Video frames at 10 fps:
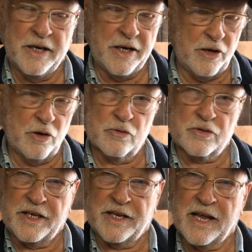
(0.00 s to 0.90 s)
He knows
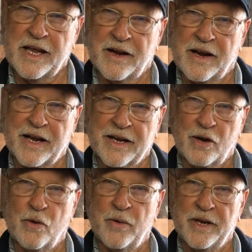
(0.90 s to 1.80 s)
he cannot
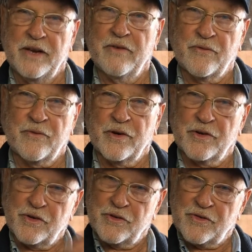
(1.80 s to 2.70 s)
go any
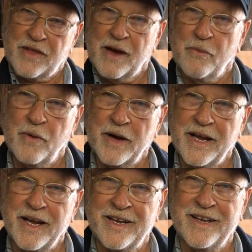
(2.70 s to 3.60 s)
further that
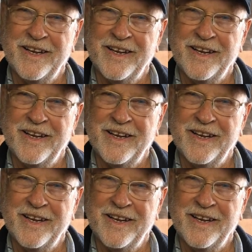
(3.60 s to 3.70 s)
way.